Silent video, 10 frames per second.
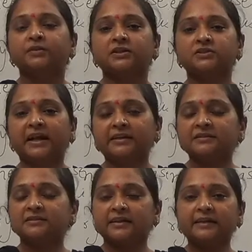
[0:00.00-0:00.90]
Jack is
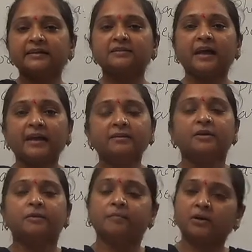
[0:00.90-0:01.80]
telling that
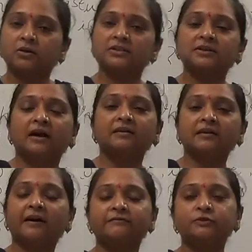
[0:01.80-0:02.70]
because skunk
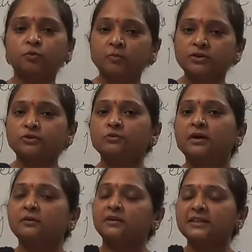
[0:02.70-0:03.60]
loves too much to her,
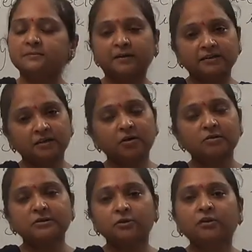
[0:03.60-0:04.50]
his mother
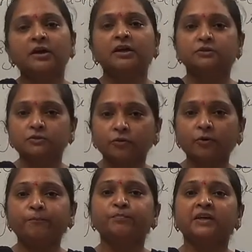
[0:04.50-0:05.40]
also, so
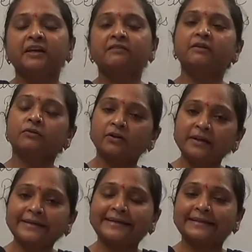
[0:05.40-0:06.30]
he will
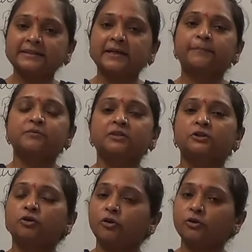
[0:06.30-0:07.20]
really accept the
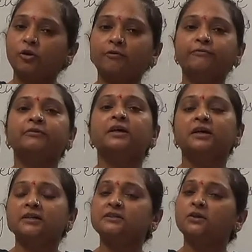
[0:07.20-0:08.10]
thought of
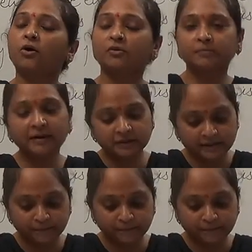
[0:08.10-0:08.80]
his own mother.